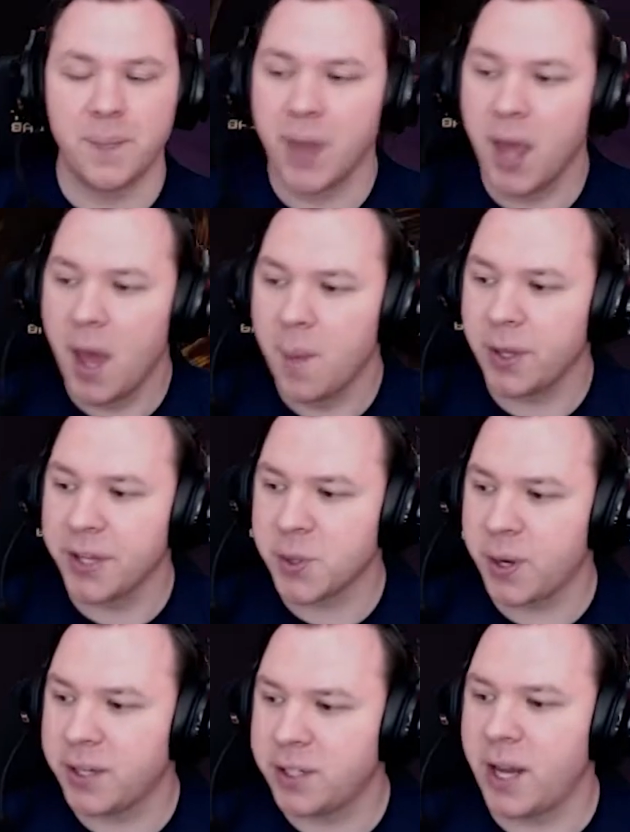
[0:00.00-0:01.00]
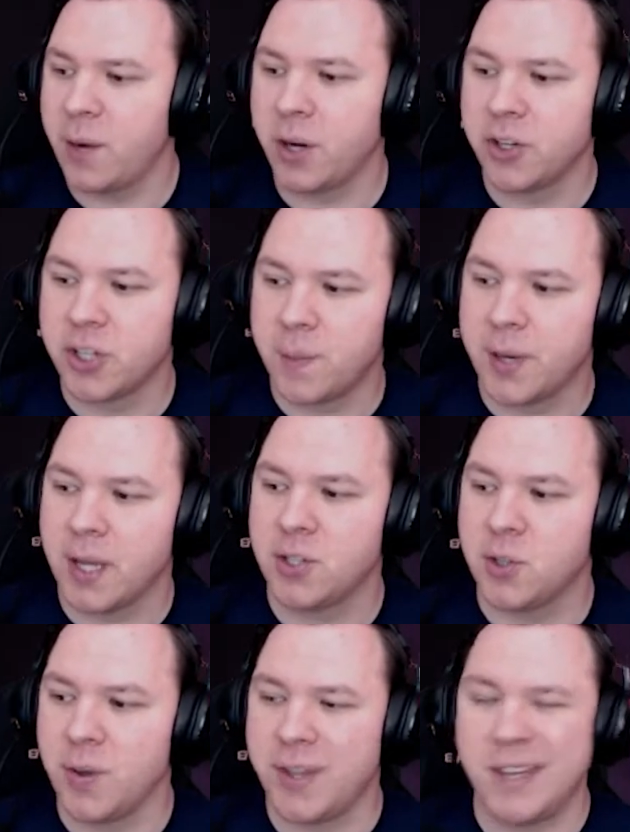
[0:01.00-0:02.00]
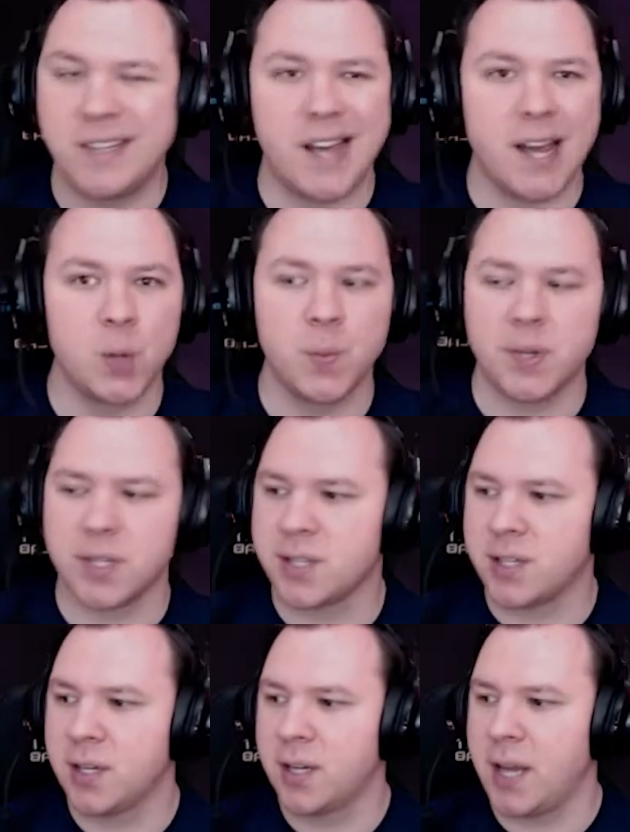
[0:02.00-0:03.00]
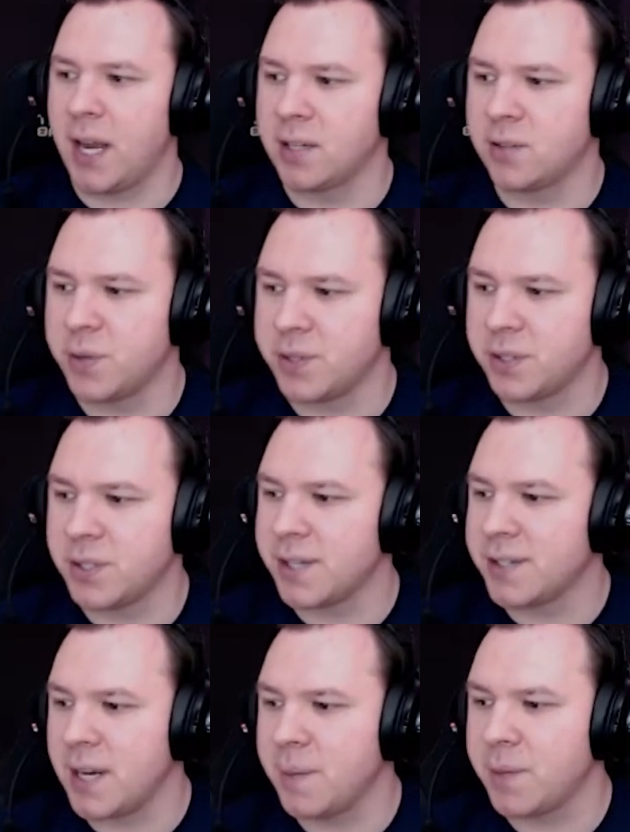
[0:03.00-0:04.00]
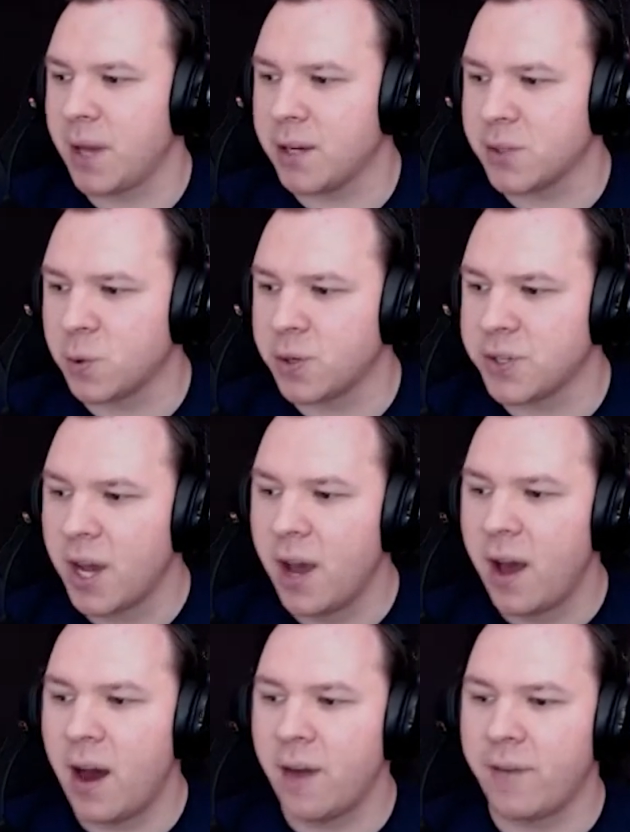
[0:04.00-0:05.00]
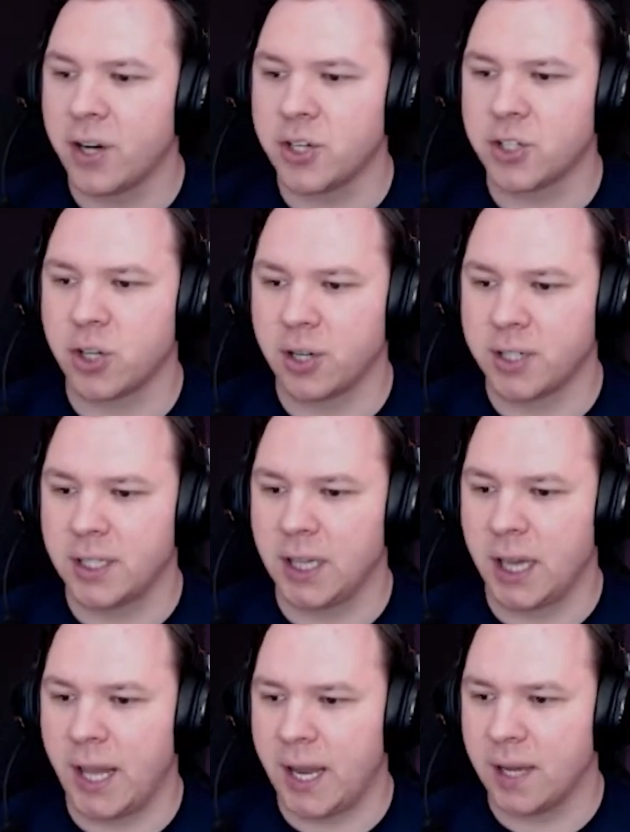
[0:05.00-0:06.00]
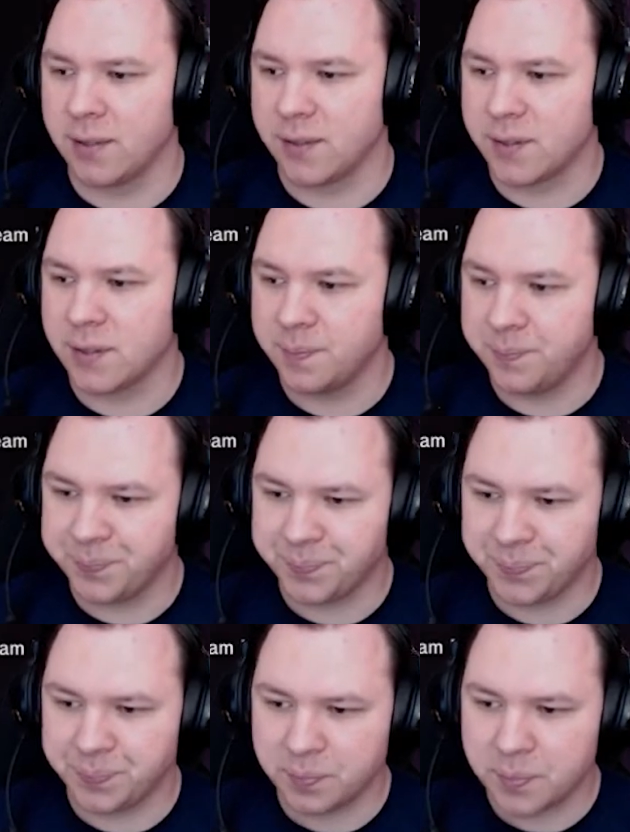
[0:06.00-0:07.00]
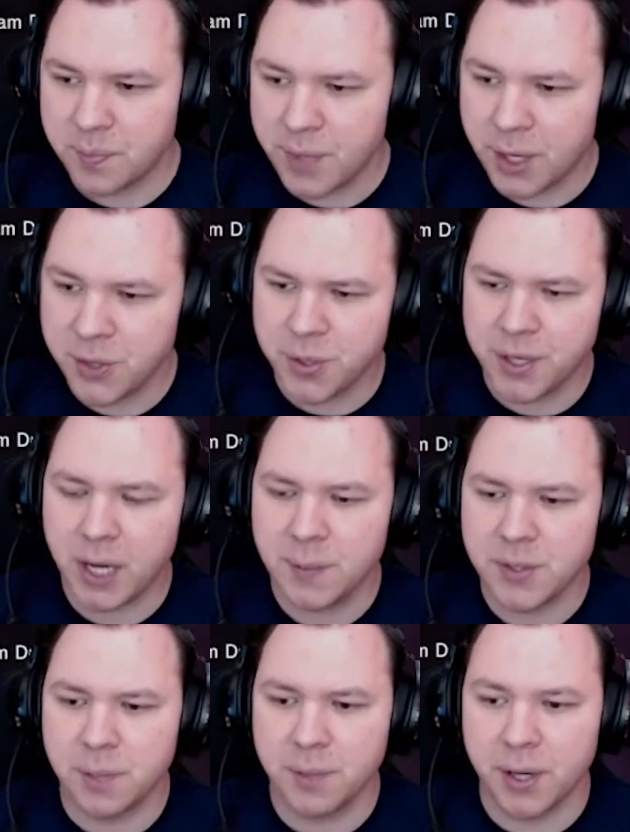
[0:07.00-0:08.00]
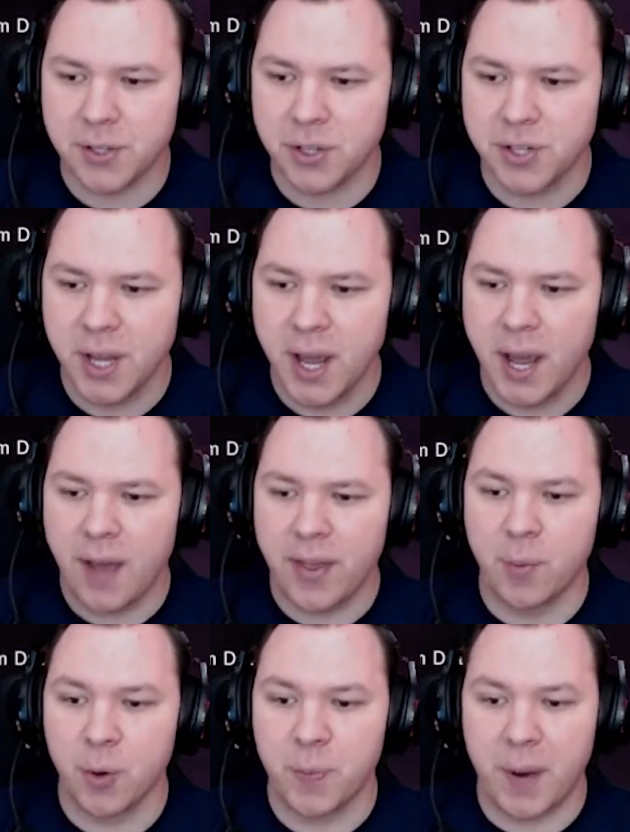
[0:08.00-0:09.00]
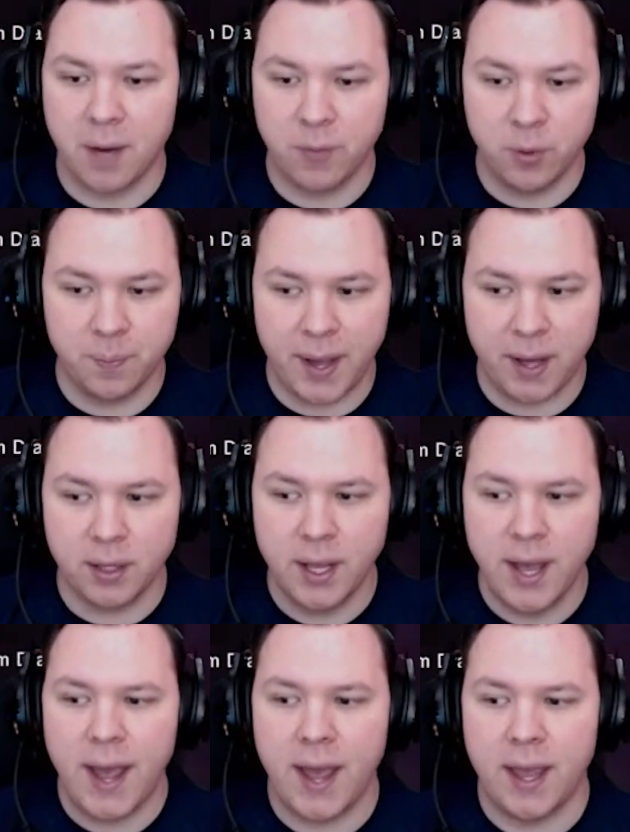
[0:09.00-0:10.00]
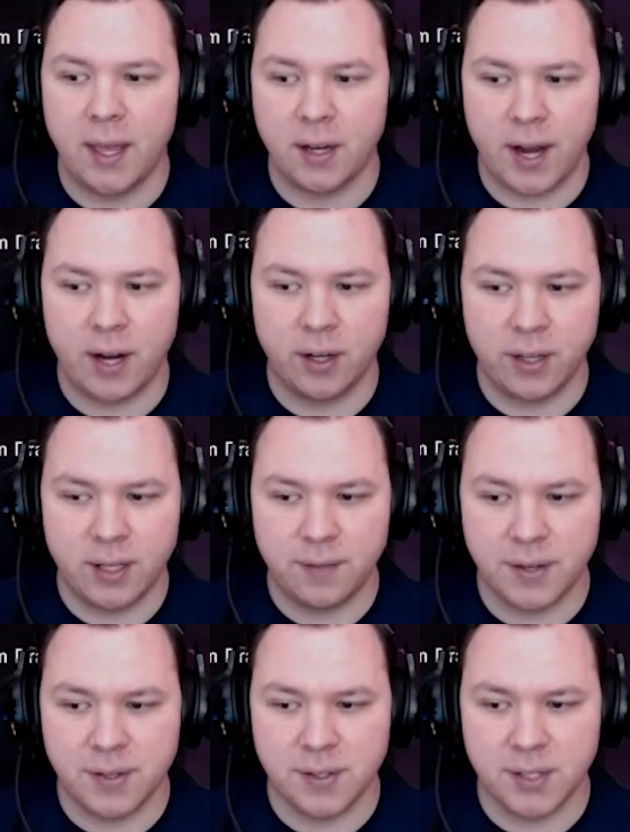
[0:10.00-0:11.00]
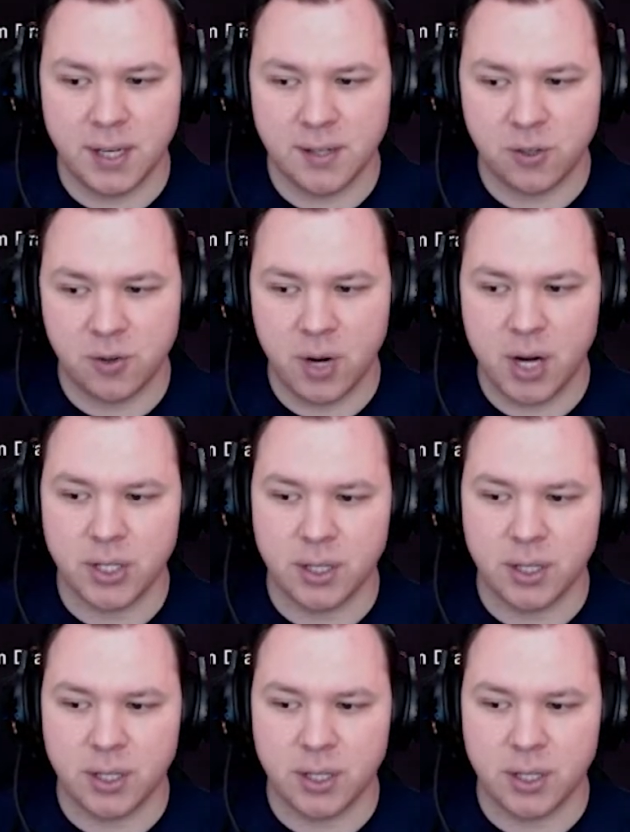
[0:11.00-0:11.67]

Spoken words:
But let's go ahead today. We are jumping into the DinoMist gate. So this is the Steam Dinosaurs of Uncharted lands. So the DinoMist are monsters. They're both powerful in battle and ironclad defenses against destruction,